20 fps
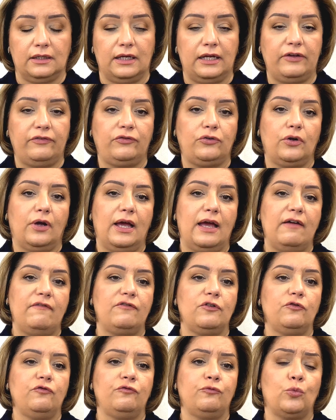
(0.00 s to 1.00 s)
If you have
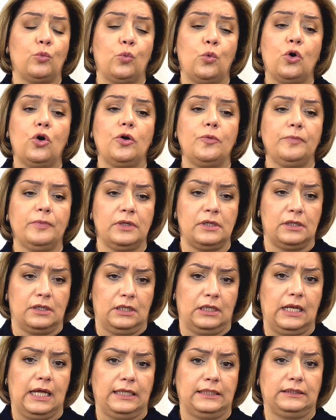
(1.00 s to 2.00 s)
a warm
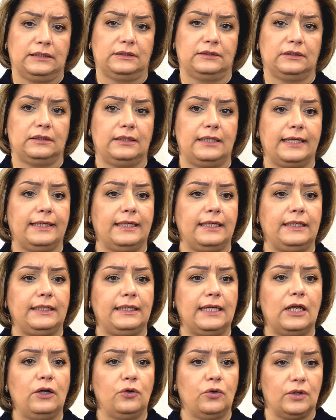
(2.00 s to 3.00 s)
light, like a
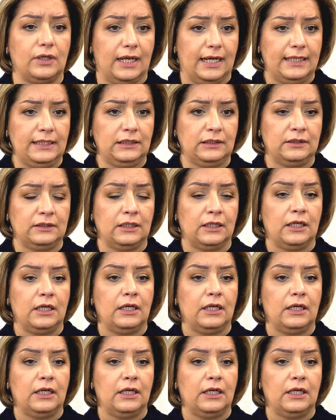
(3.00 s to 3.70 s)
yellow light,